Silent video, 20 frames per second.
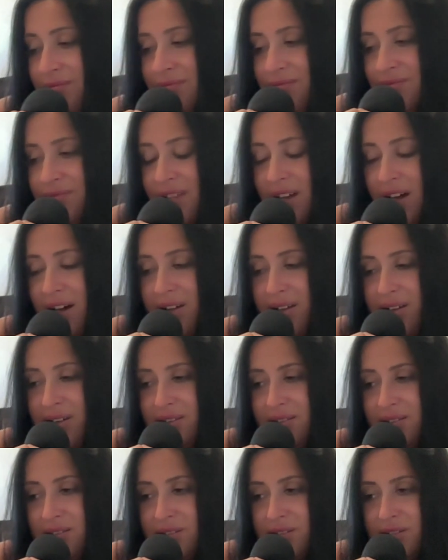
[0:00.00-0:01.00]

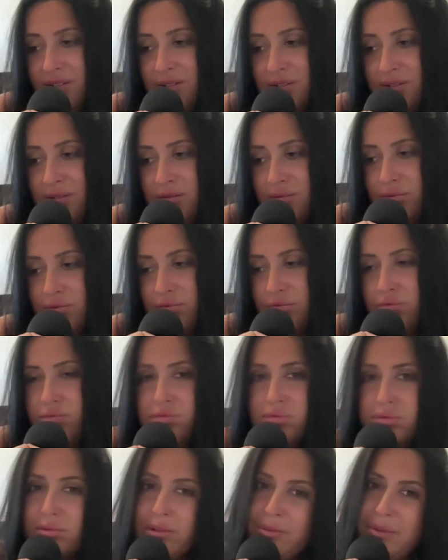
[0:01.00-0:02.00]
not,
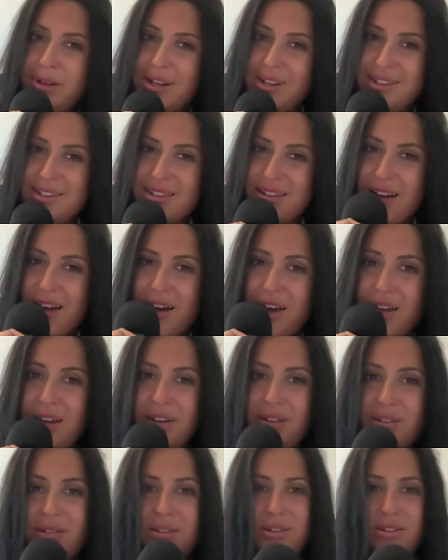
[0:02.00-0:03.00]
it's not
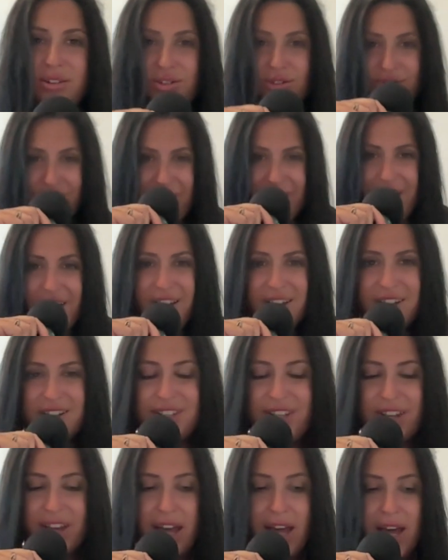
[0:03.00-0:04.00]
great,
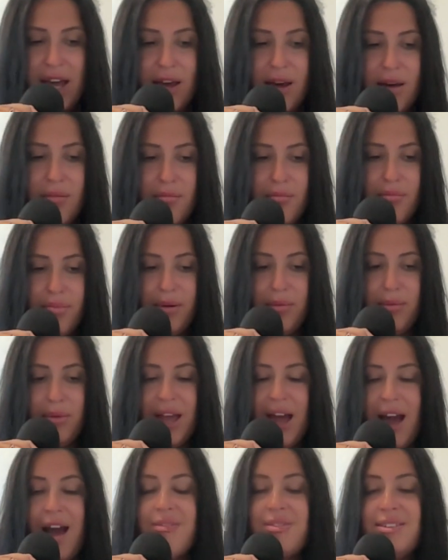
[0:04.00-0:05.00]
but we
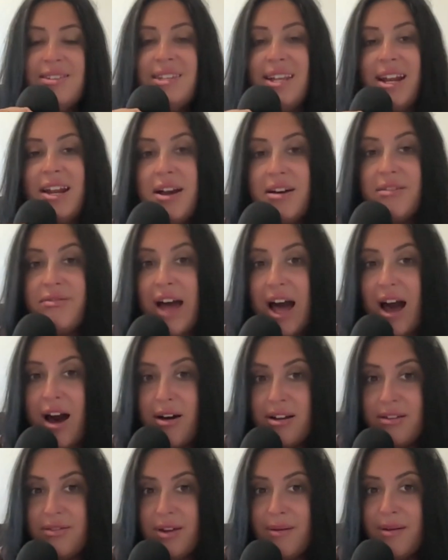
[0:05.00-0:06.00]
haven't seen enough out
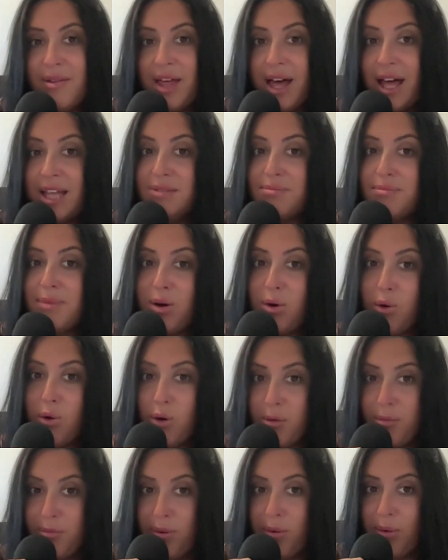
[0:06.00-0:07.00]
of him. And that's my whole
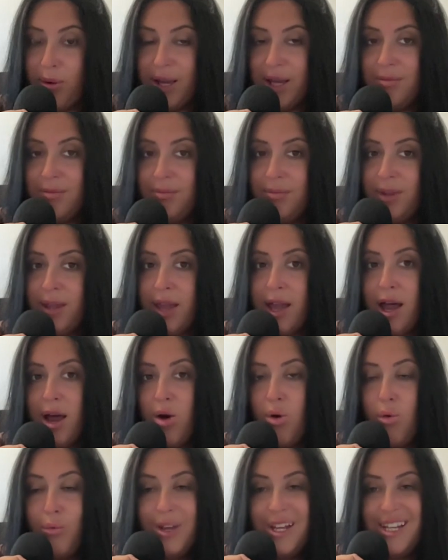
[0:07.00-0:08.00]
point.
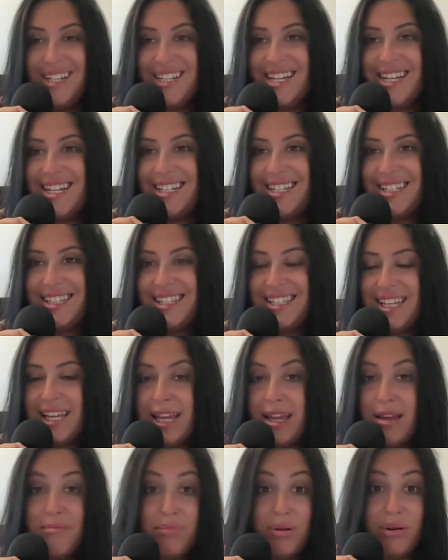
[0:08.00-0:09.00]
we need to see
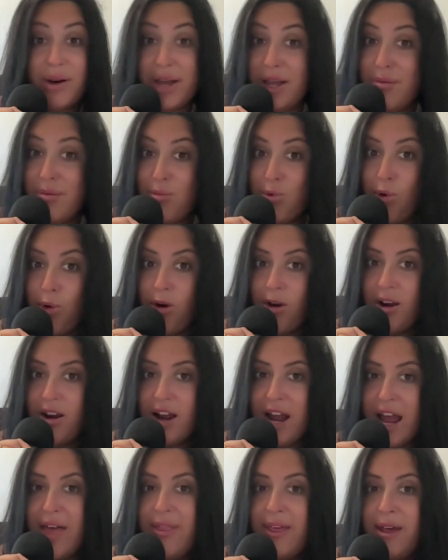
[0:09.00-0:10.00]
him play more,
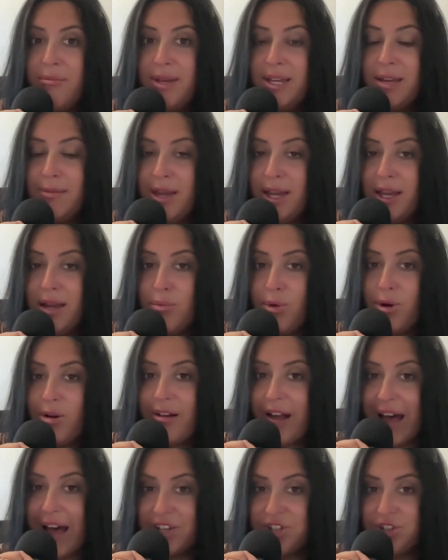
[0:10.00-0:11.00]
and then we can make a more
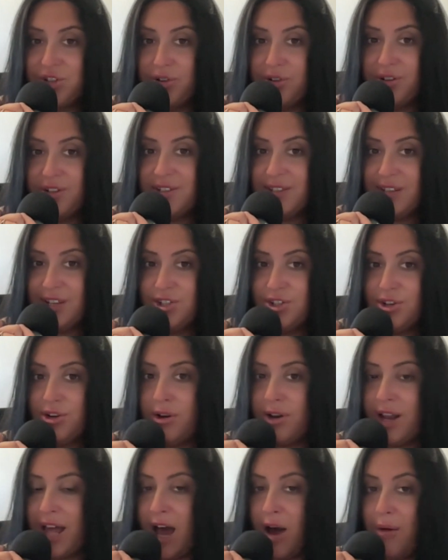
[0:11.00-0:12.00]
rational decision
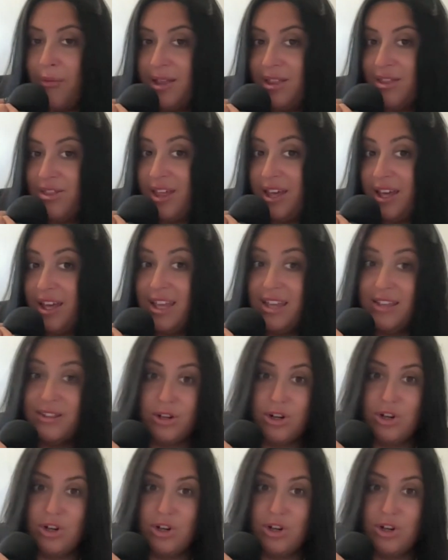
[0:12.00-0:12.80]
on how we think he's gonna